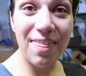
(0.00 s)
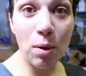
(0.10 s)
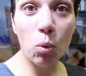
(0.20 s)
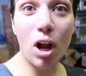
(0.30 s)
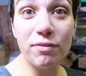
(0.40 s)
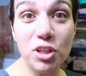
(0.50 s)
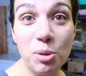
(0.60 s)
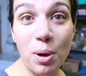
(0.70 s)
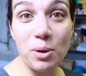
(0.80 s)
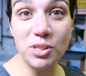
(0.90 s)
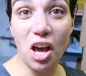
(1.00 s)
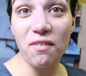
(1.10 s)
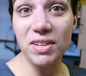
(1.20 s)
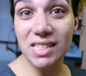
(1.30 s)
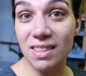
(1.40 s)
And then we're off to the post
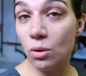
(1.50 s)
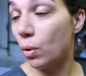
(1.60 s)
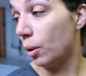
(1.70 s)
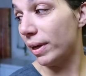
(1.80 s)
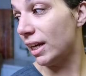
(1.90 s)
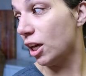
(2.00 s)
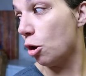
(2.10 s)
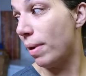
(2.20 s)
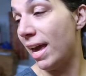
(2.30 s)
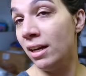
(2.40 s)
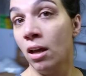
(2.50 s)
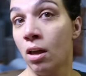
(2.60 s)
office. And then where are we gonna go, Ben?